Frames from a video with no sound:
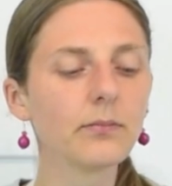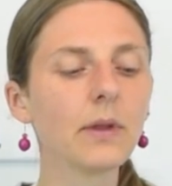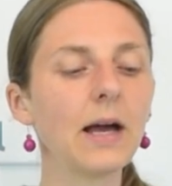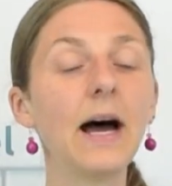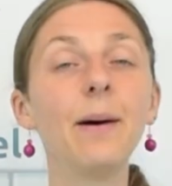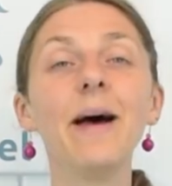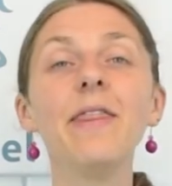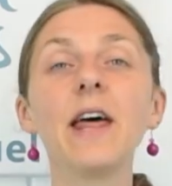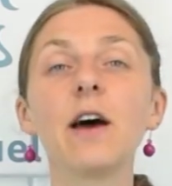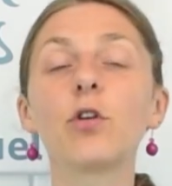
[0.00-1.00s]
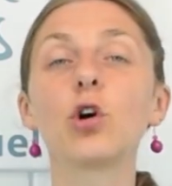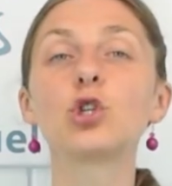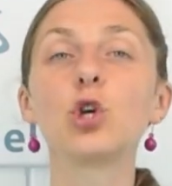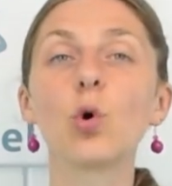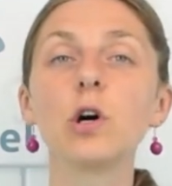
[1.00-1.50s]
And then I've got
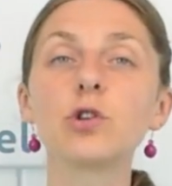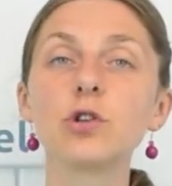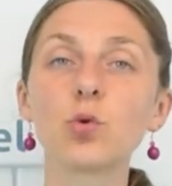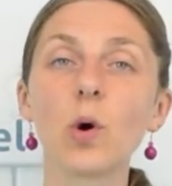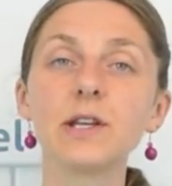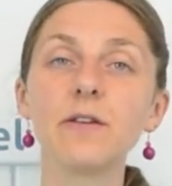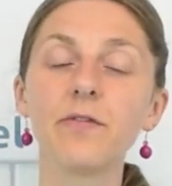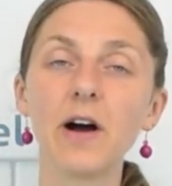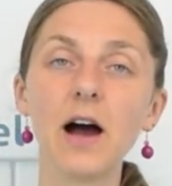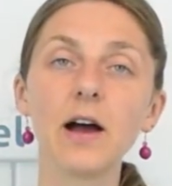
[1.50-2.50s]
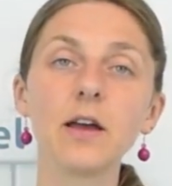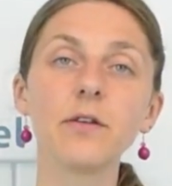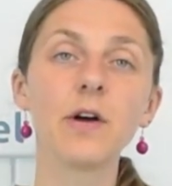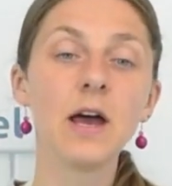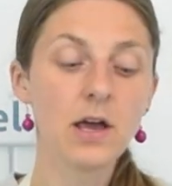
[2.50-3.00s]

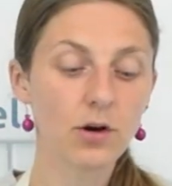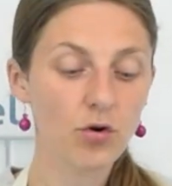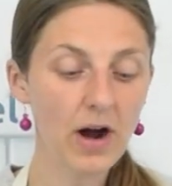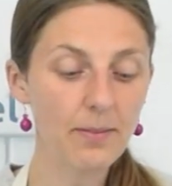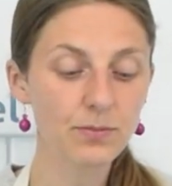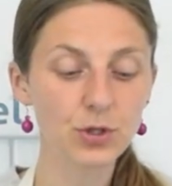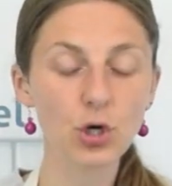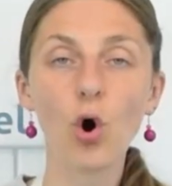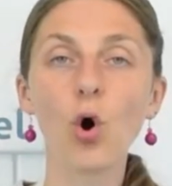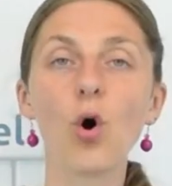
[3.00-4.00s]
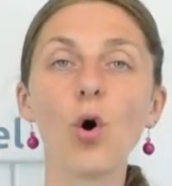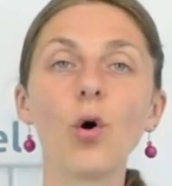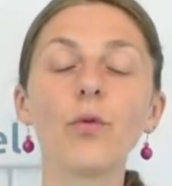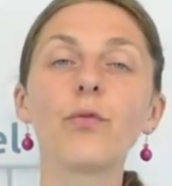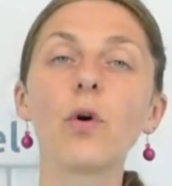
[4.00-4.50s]
225 grams
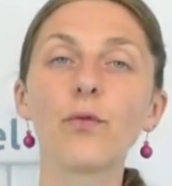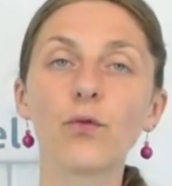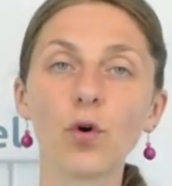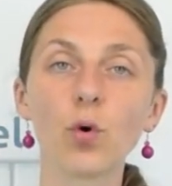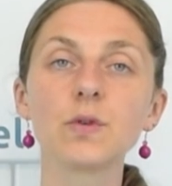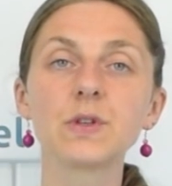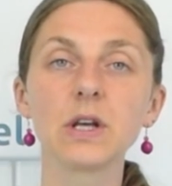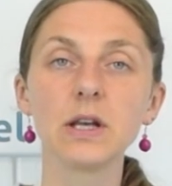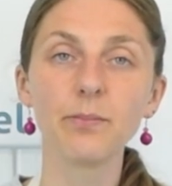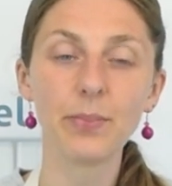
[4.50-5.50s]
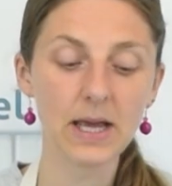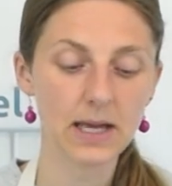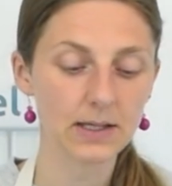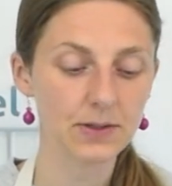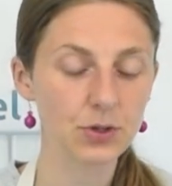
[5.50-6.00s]
of frozen
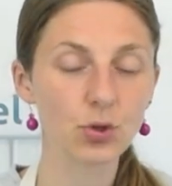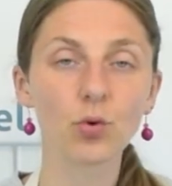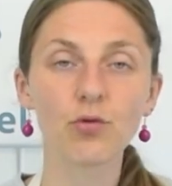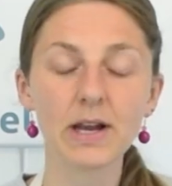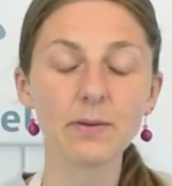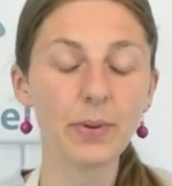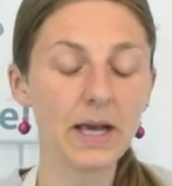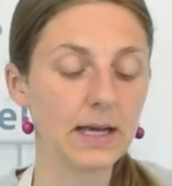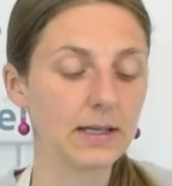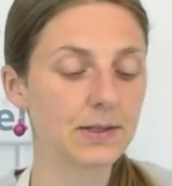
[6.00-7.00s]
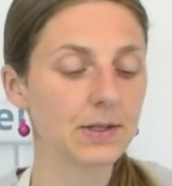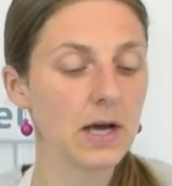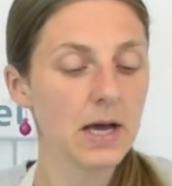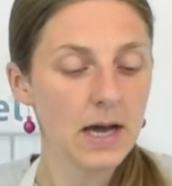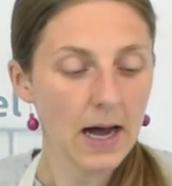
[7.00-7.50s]
peas, so green peas
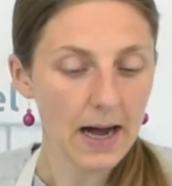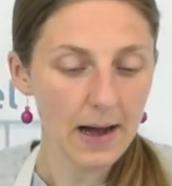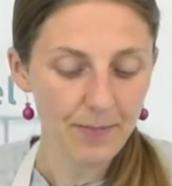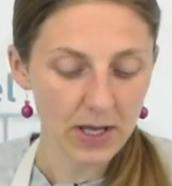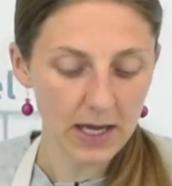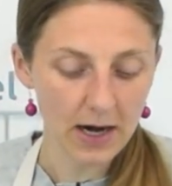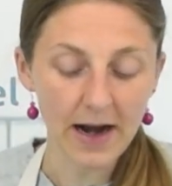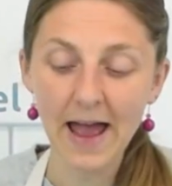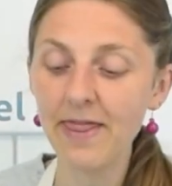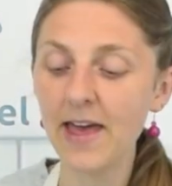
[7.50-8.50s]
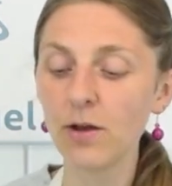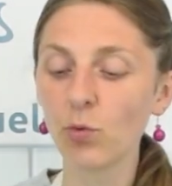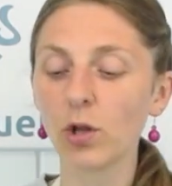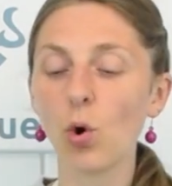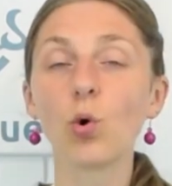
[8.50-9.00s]
here. And then
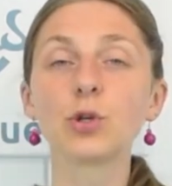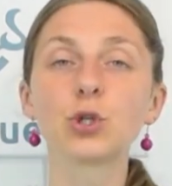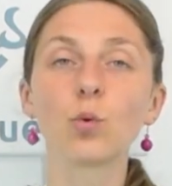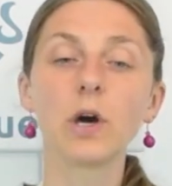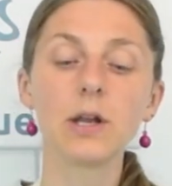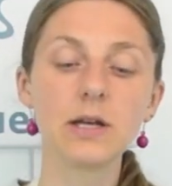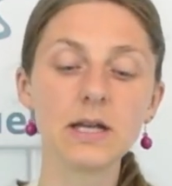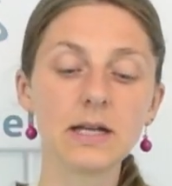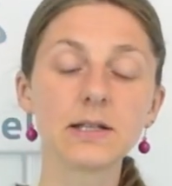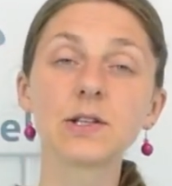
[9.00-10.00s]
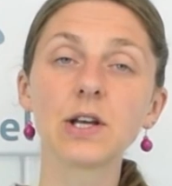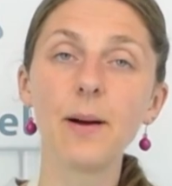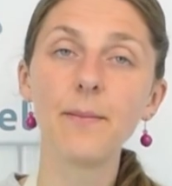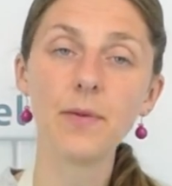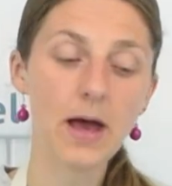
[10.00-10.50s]
we're also gonna need
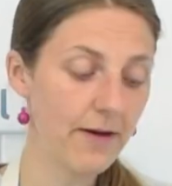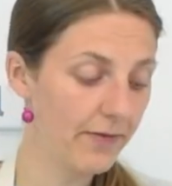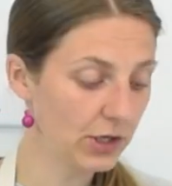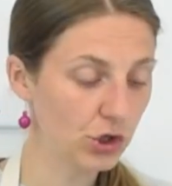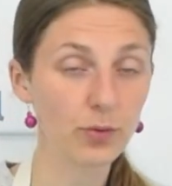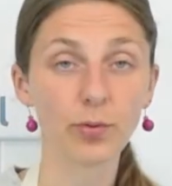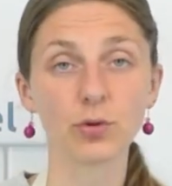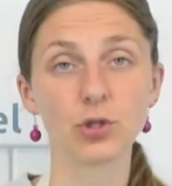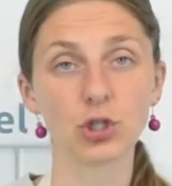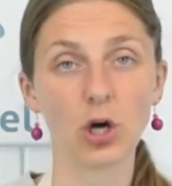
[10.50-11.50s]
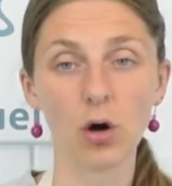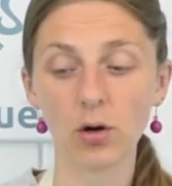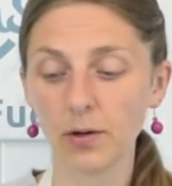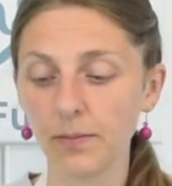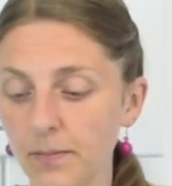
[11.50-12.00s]
some vegetable
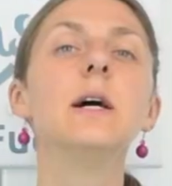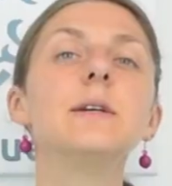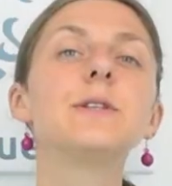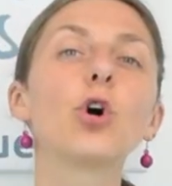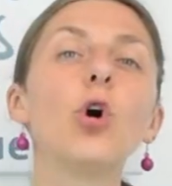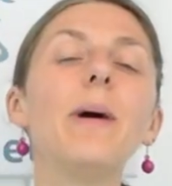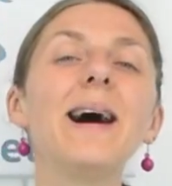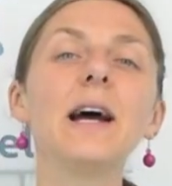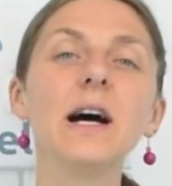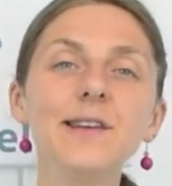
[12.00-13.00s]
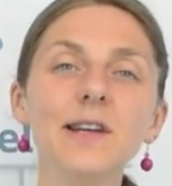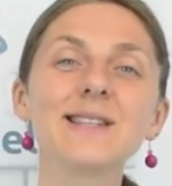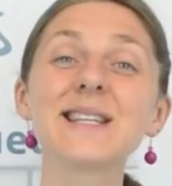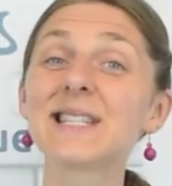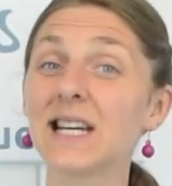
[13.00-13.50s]
stock. So my
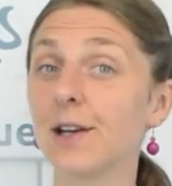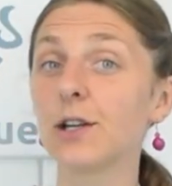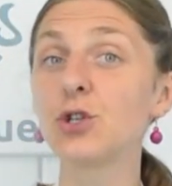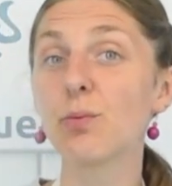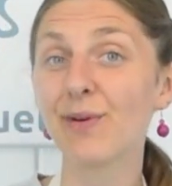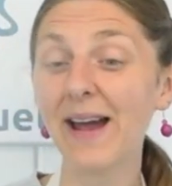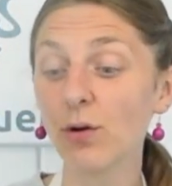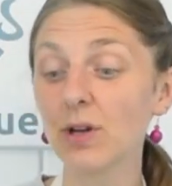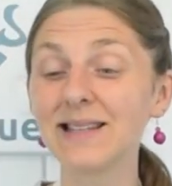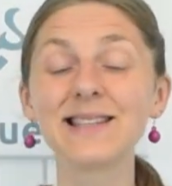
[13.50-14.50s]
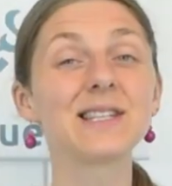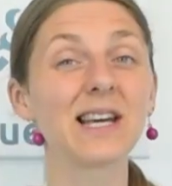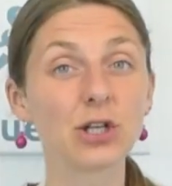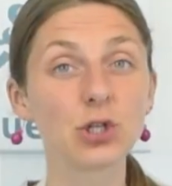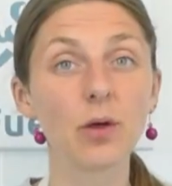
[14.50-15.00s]
onions are starting to brown and
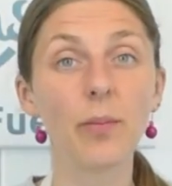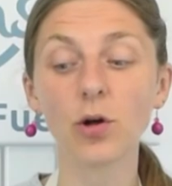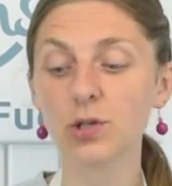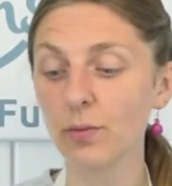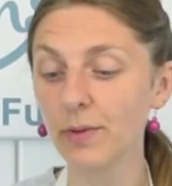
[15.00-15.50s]
stick to the bottom.